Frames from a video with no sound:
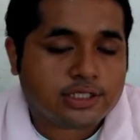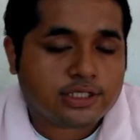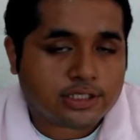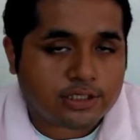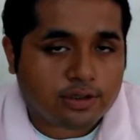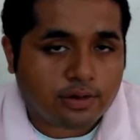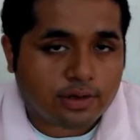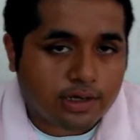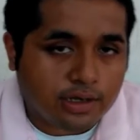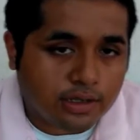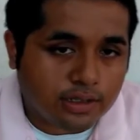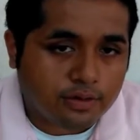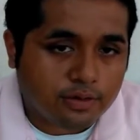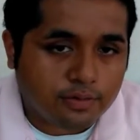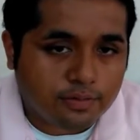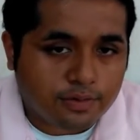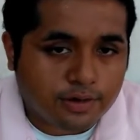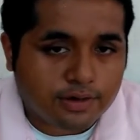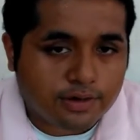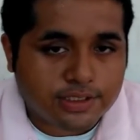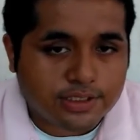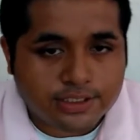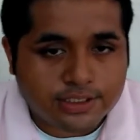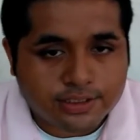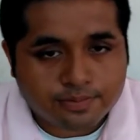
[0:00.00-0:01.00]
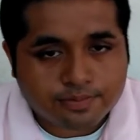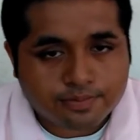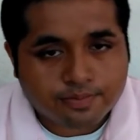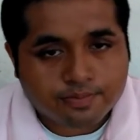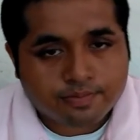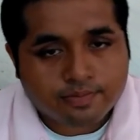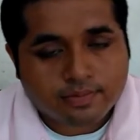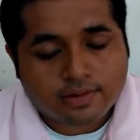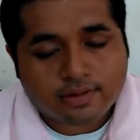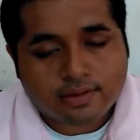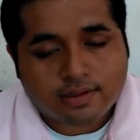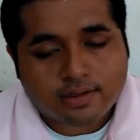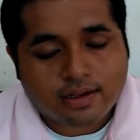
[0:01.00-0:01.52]
So in other words,
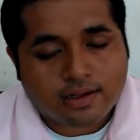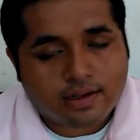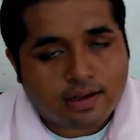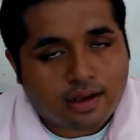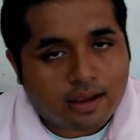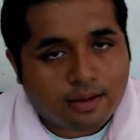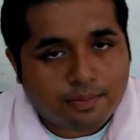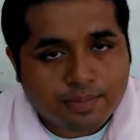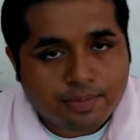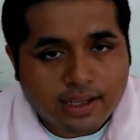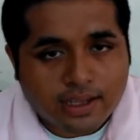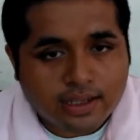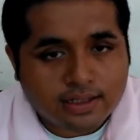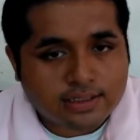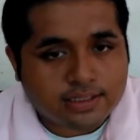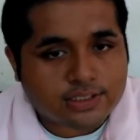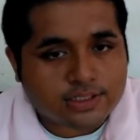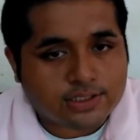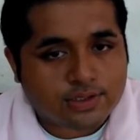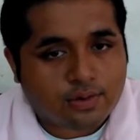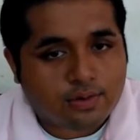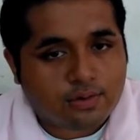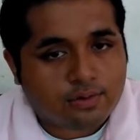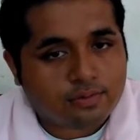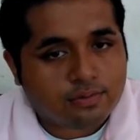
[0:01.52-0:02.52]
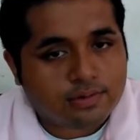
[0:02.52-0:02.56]
the compact is